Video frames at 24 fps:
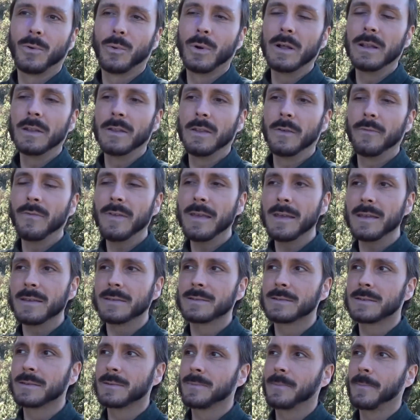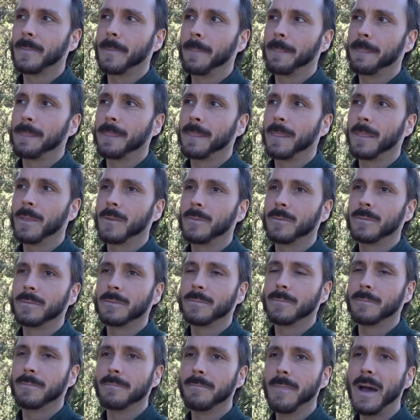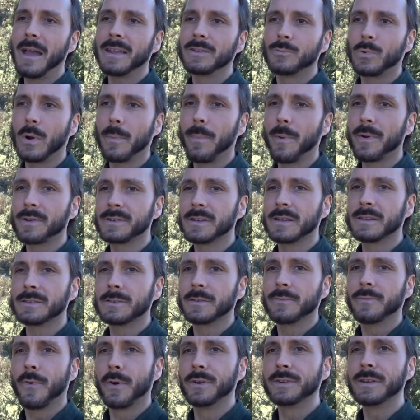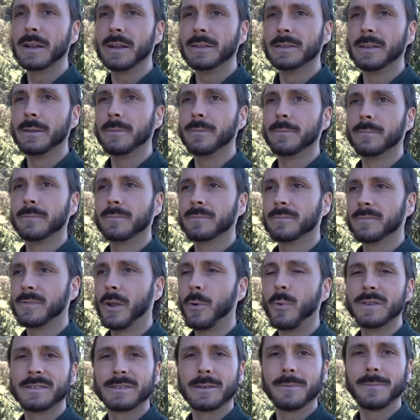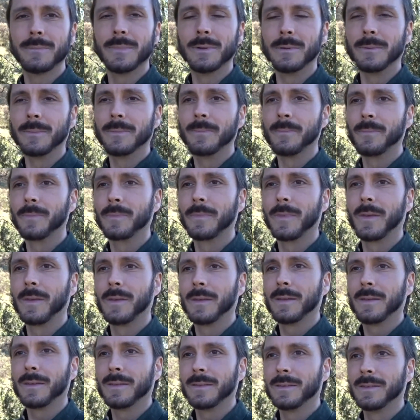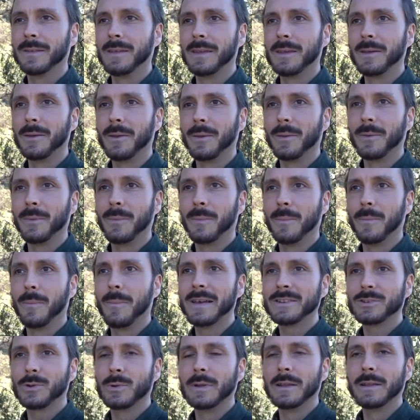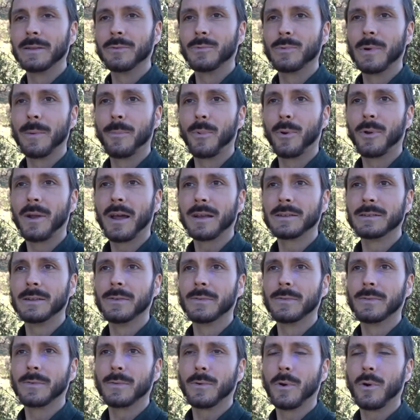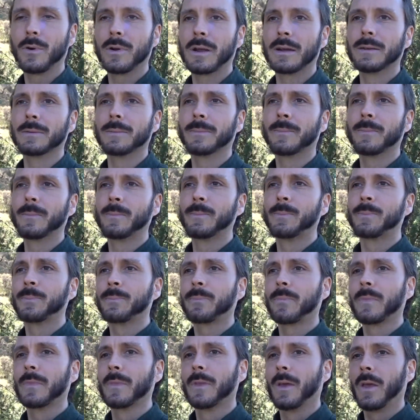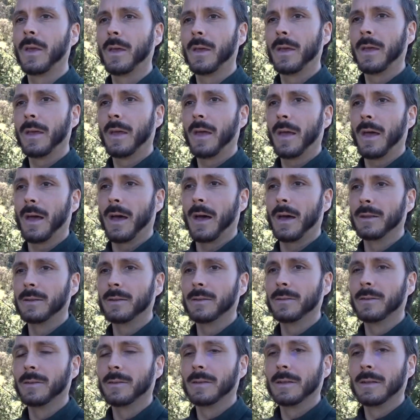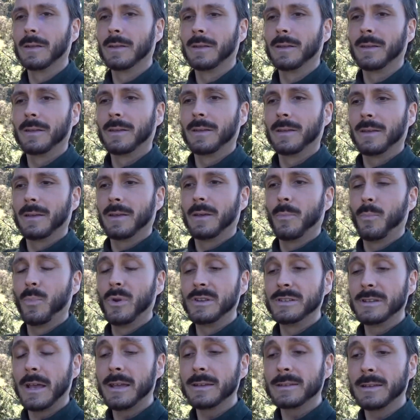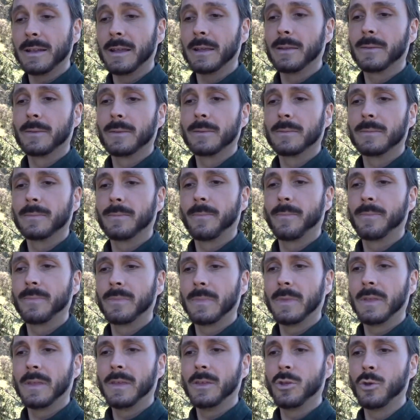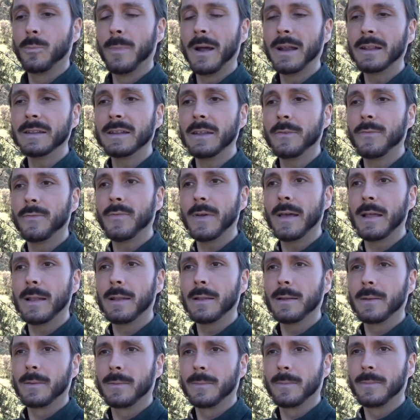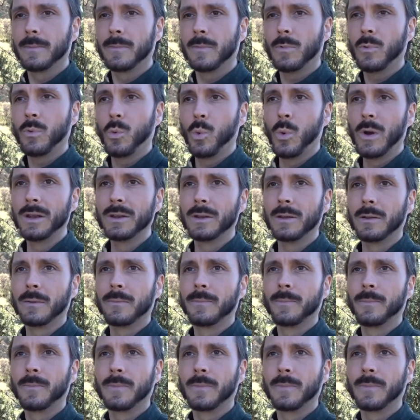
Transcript: well, the figs might represent fertility. They resemble the masculine reproductive organ. And precisely, humanity fell when